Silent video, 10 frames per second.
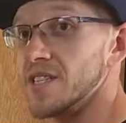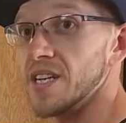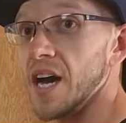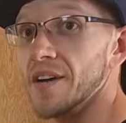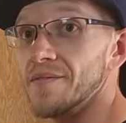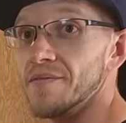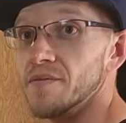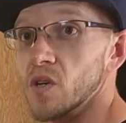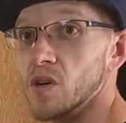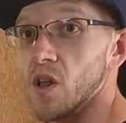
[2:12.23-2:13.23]
done,
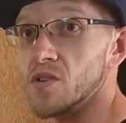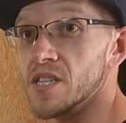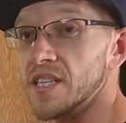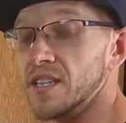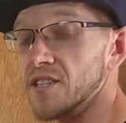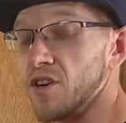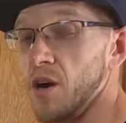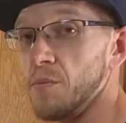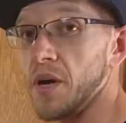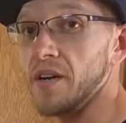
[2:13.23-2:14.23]
you close it and hit the
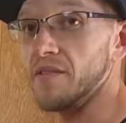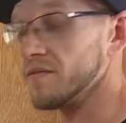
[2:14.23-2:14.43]
start button.